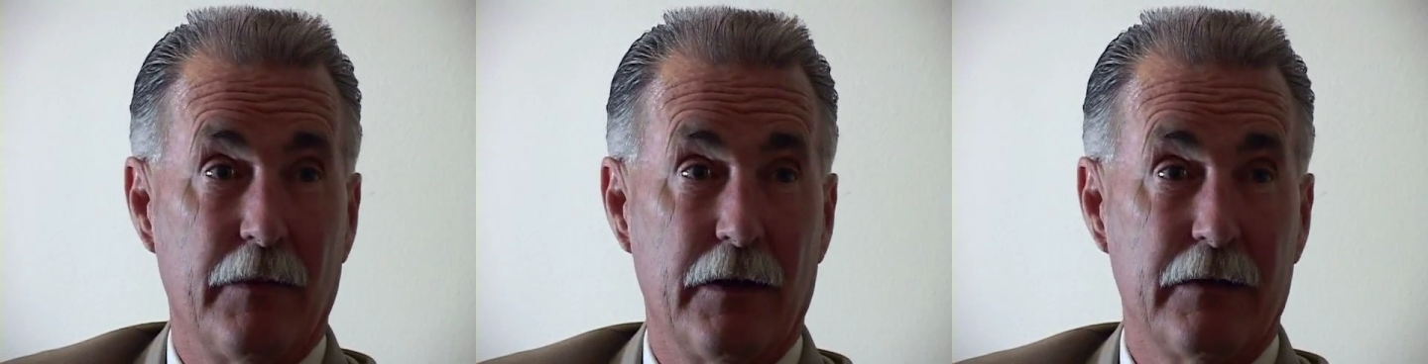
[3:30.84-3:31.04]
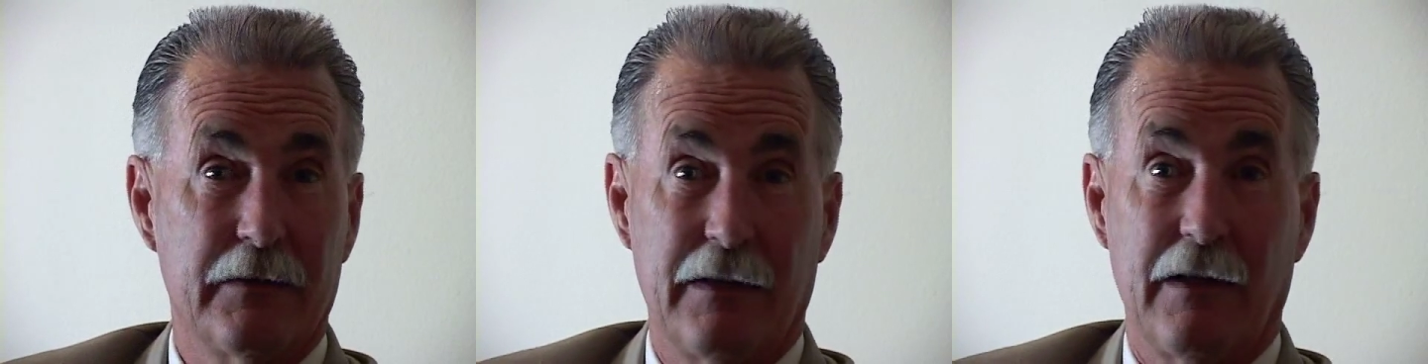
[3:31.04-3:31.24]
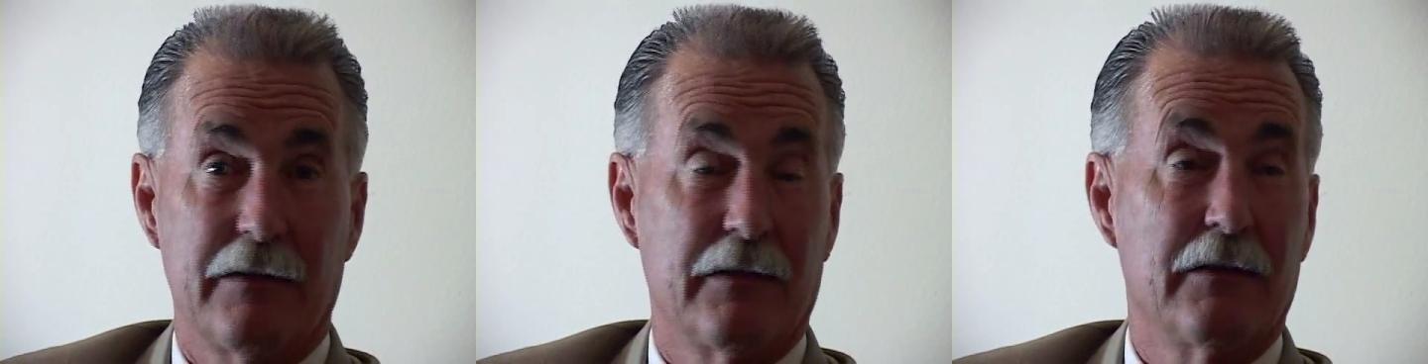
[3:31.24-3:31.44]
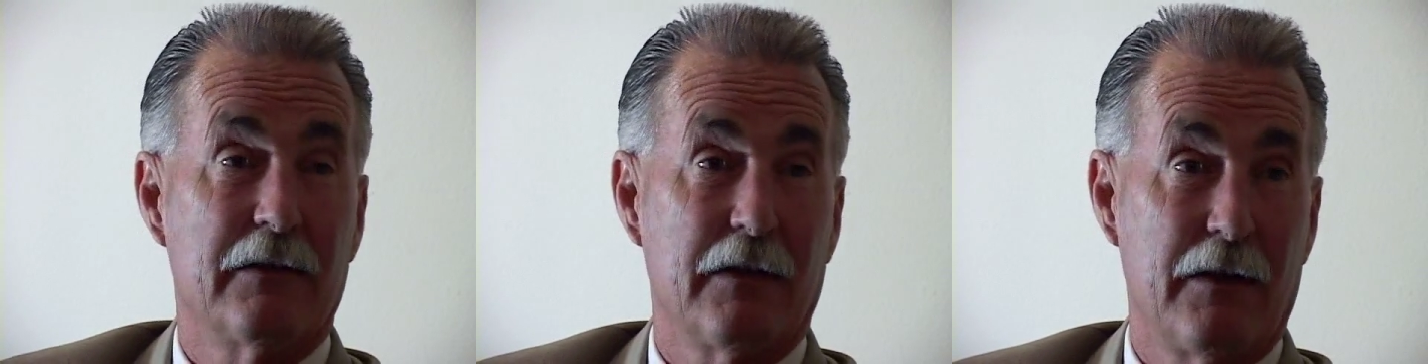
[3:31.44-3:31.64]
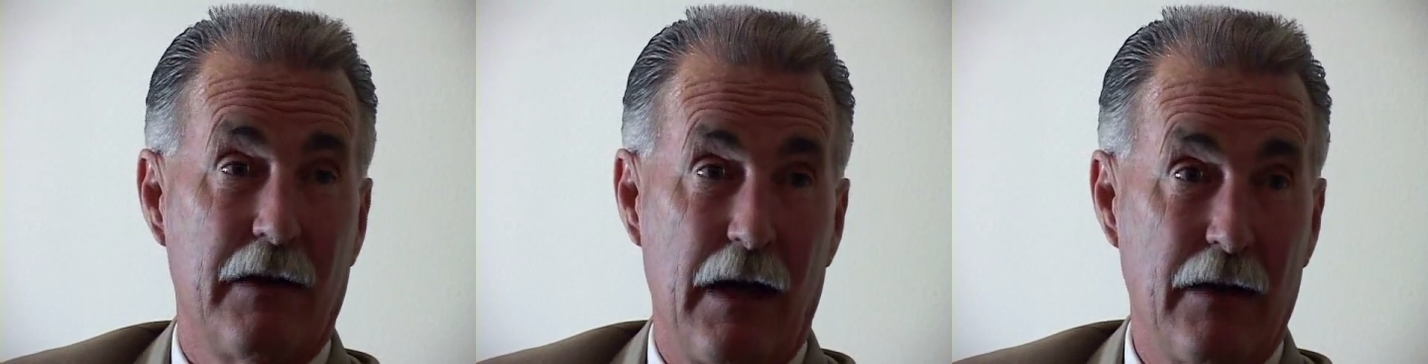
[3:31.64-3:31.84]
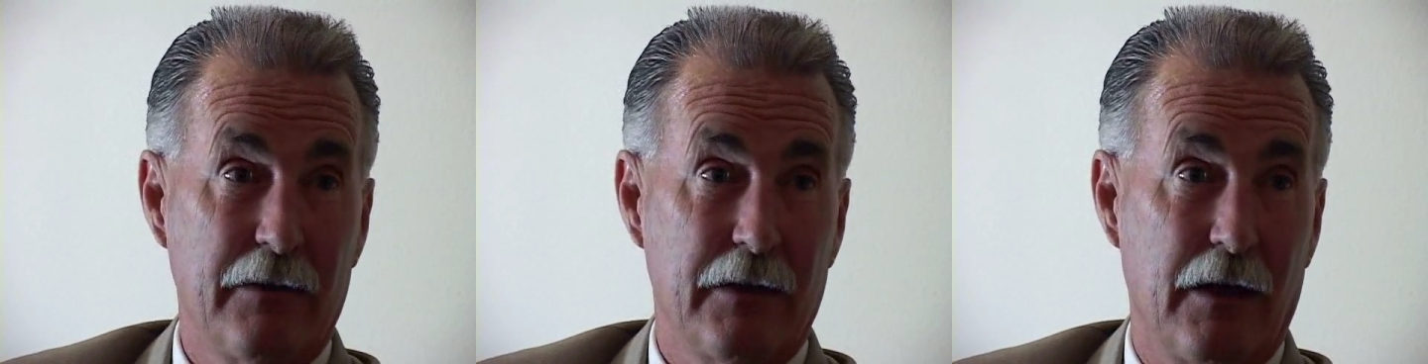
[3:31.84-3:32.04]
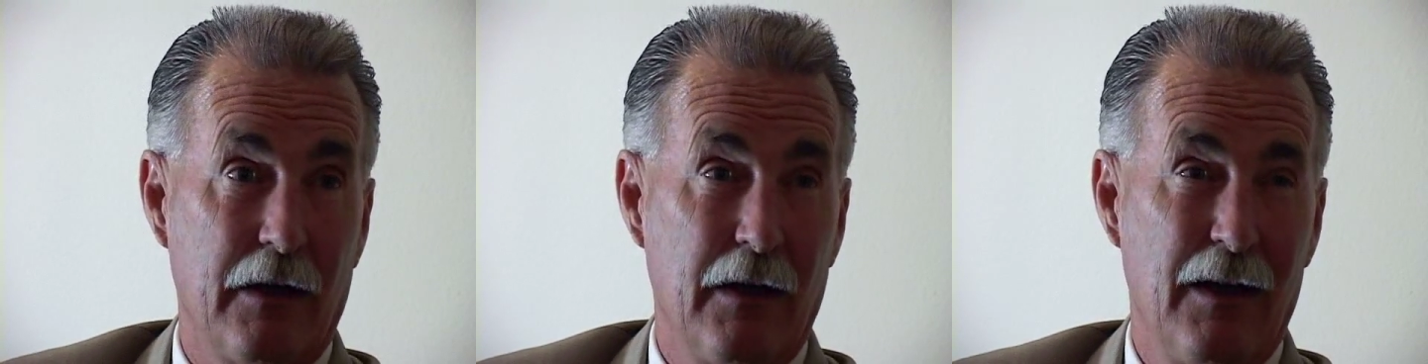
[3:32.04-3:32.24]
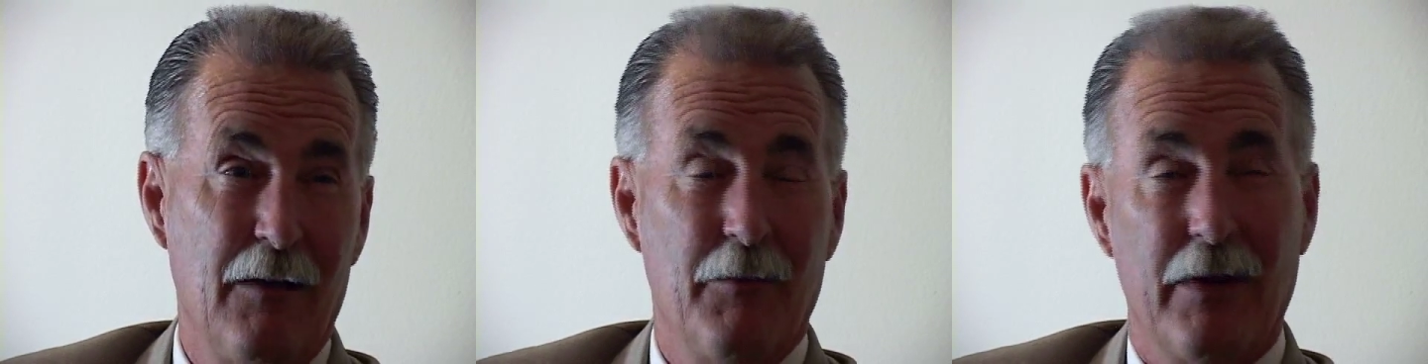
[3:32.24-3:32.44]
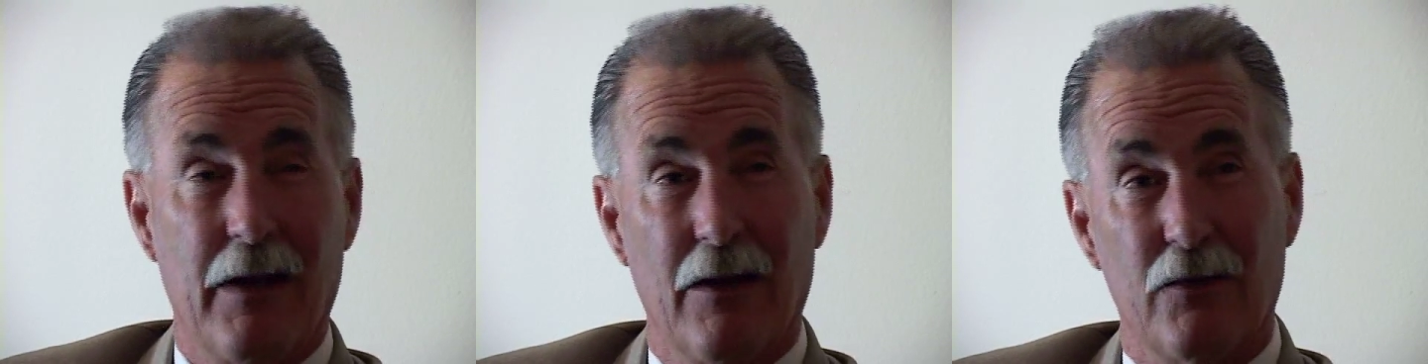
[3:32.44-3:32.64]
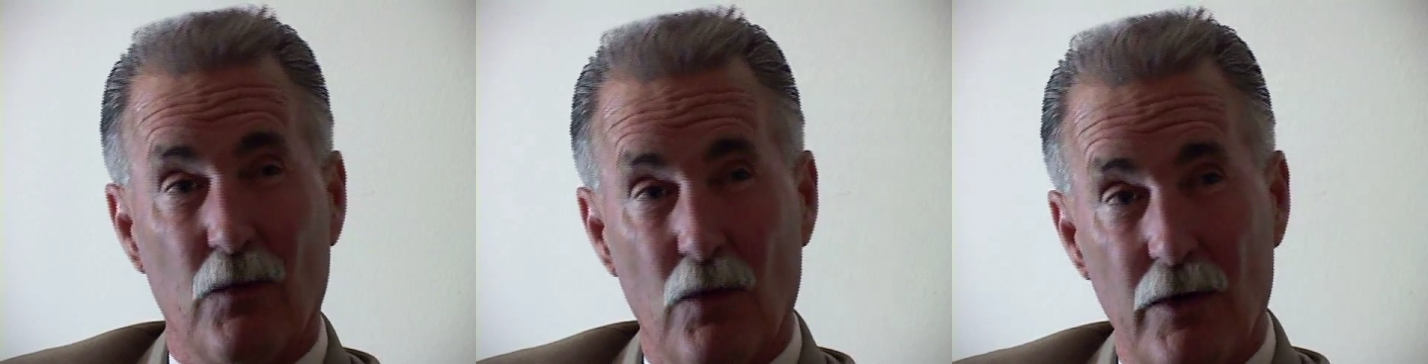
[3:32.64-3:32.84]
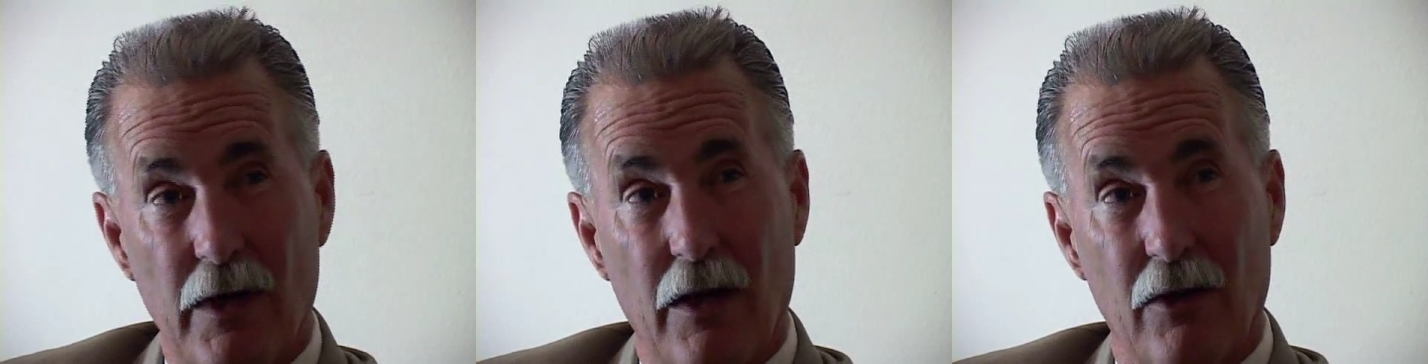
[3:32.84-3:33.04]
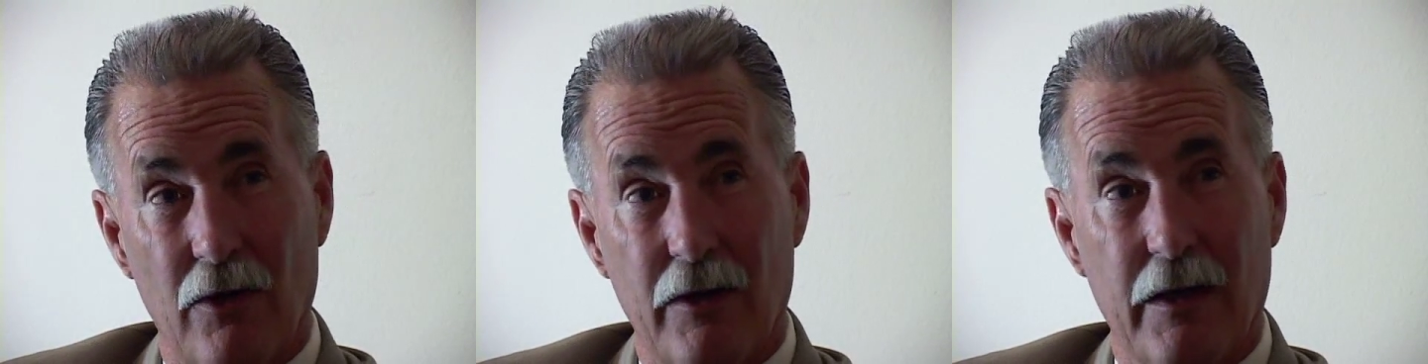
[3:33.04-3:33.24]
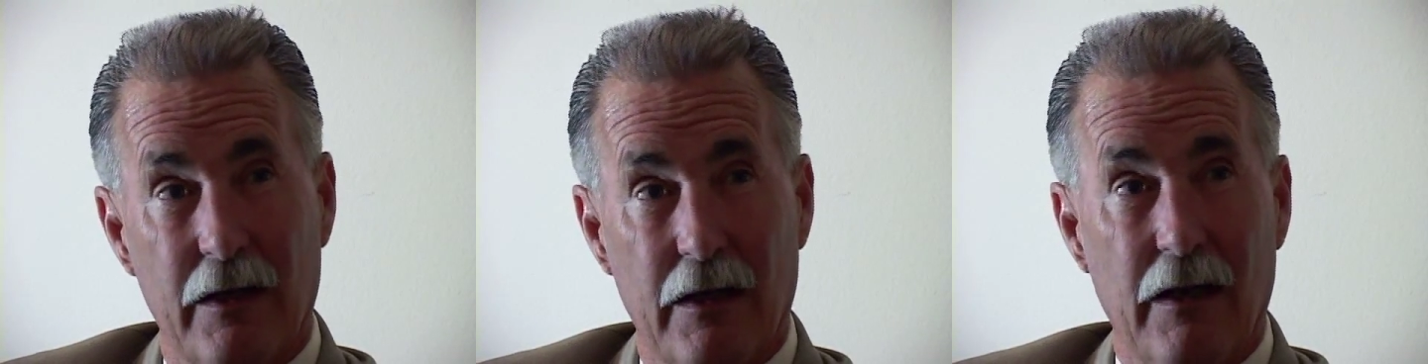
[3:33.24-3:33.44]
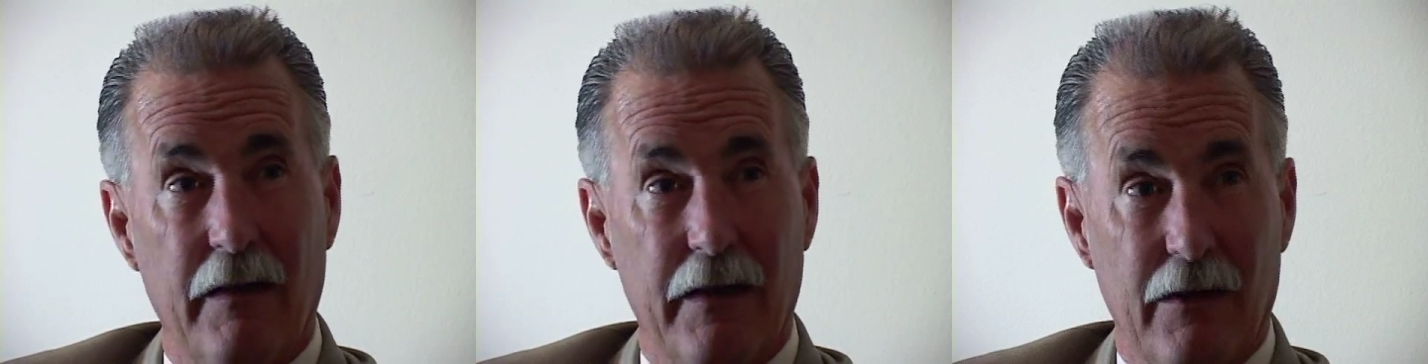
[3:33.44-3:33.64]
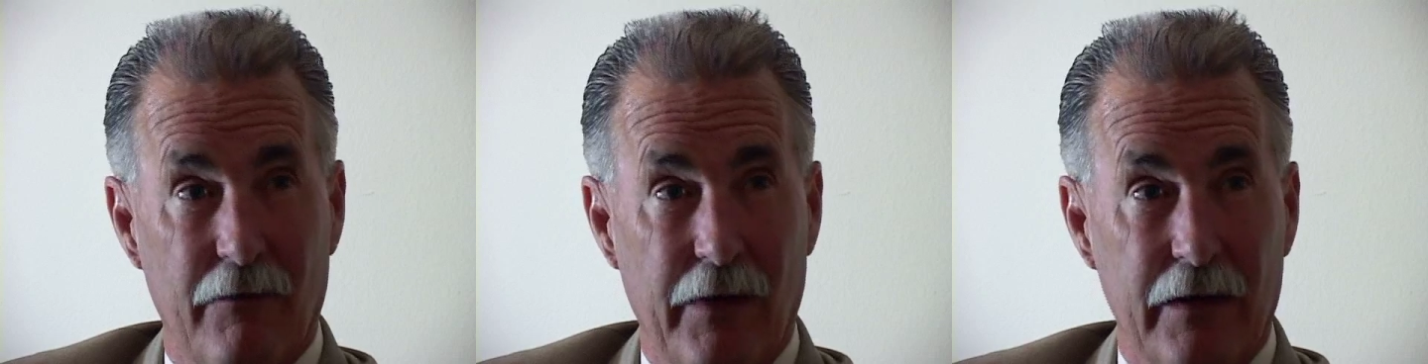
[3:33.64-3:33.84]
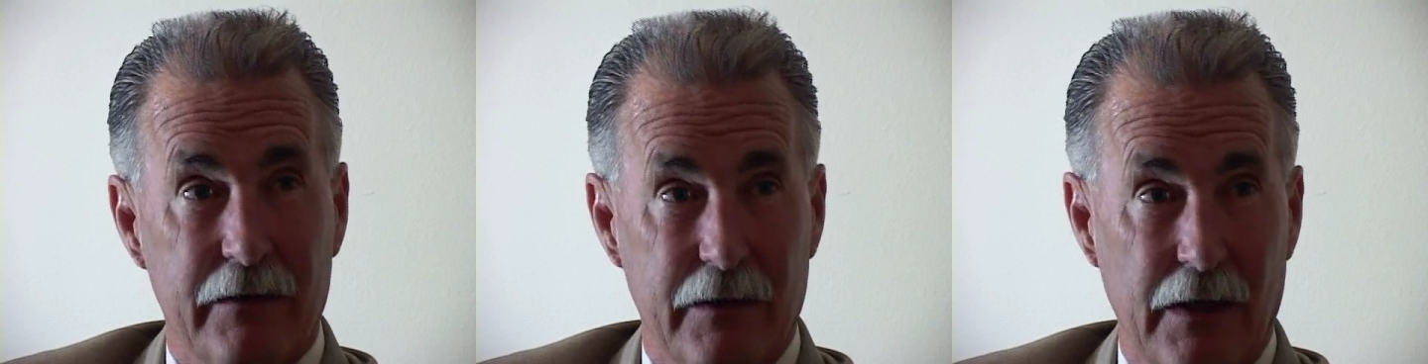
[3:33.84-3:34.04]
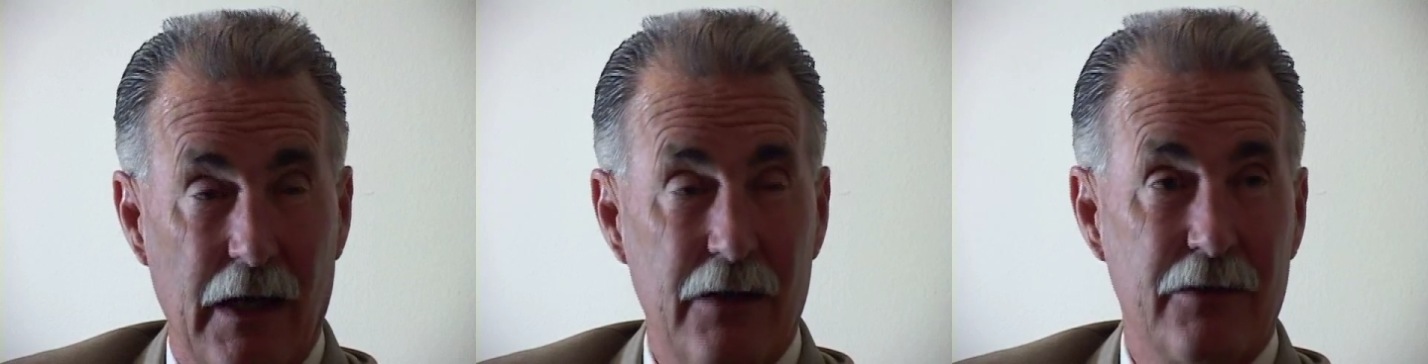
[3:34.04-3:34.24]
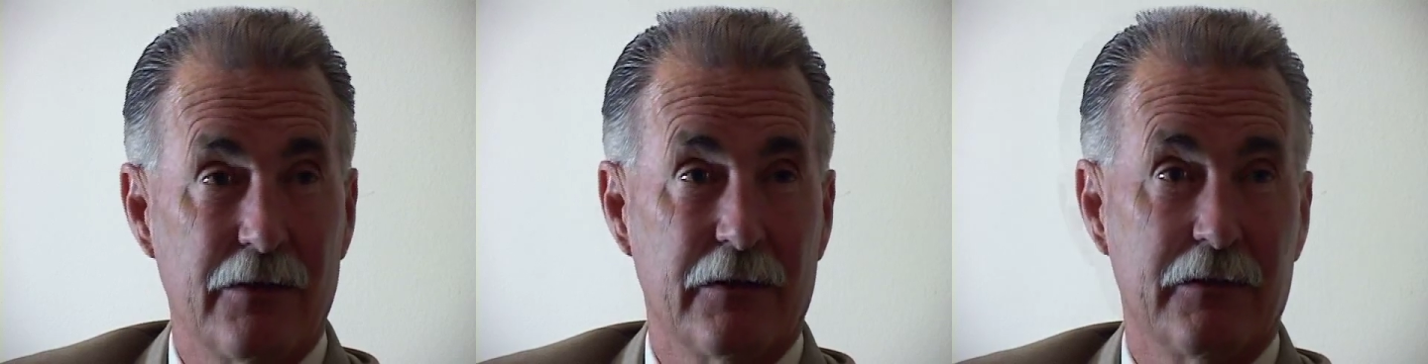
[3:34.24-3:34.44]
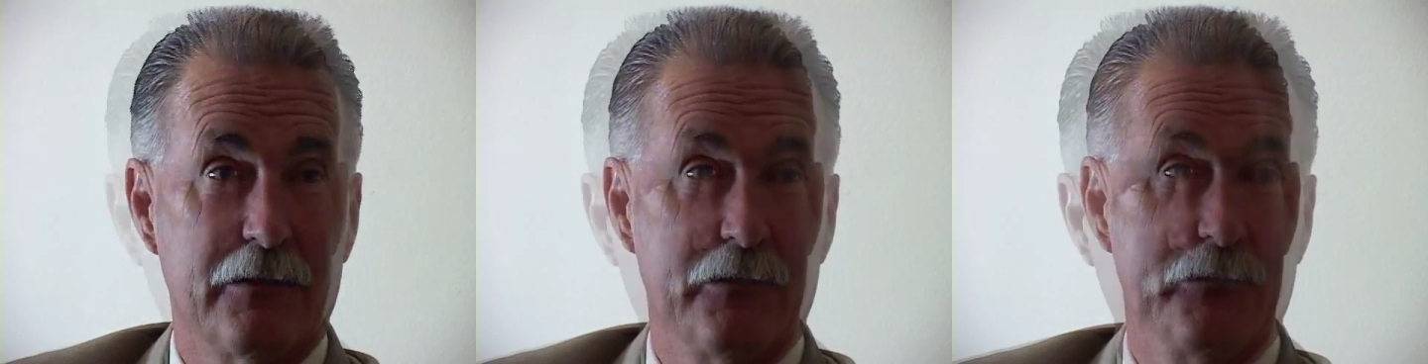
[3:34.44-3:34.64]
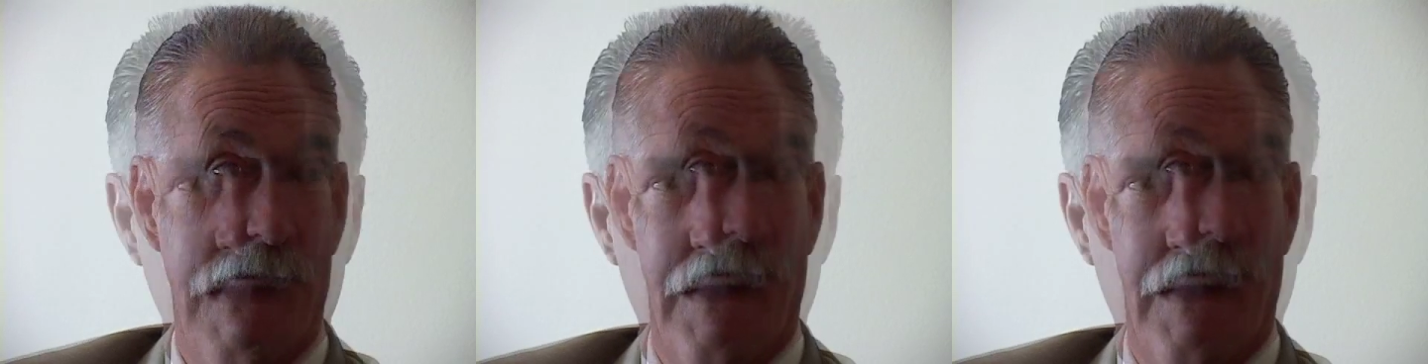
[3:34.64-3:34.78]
citizens that are out there, because we're not looking into the investigations.